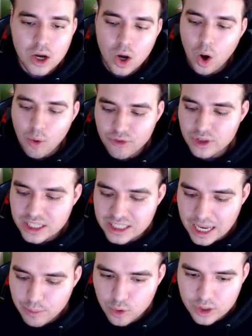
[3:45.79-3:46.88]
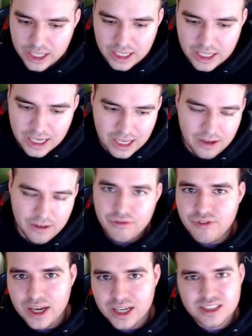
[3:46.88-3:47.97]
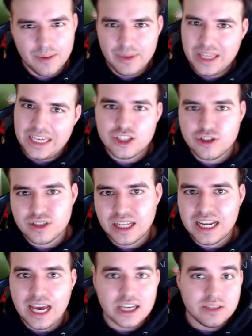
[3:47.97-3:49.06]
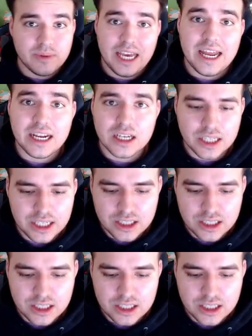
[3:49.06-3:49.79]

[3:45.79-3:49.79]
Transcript: Hopefully, Dable can fix some of the issues that he has mechanically,